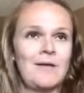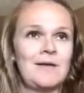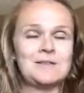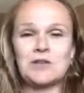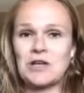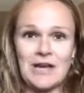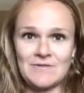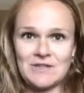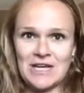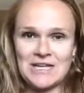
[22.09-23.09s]
is looking
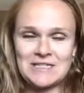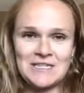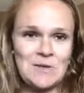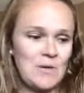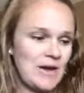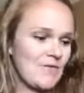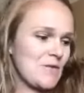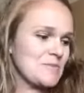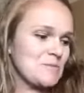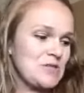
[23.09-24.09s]
after kids and you want to give
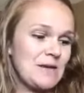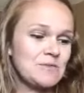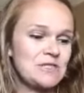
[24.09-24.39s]
them some tips.